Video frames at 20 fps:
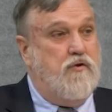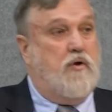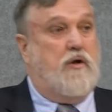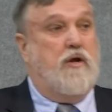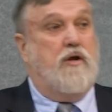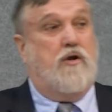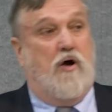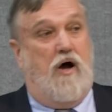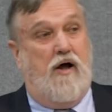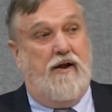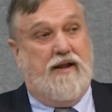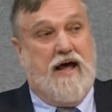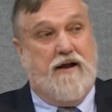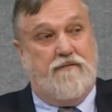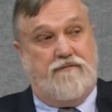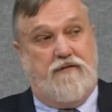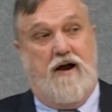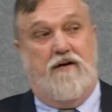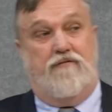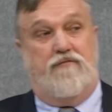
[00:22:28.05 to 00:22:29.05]
You can call
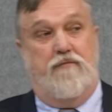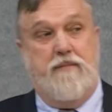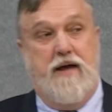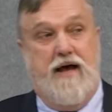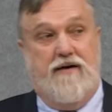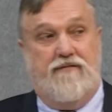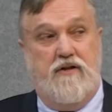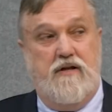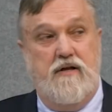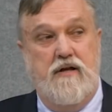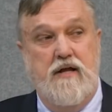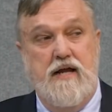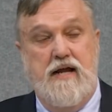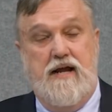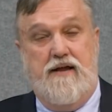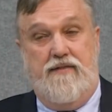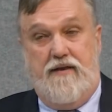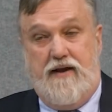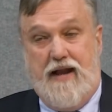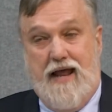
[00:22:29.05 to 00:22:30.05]
down fire from heaven
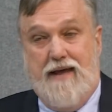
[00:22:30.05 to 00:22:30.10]
in the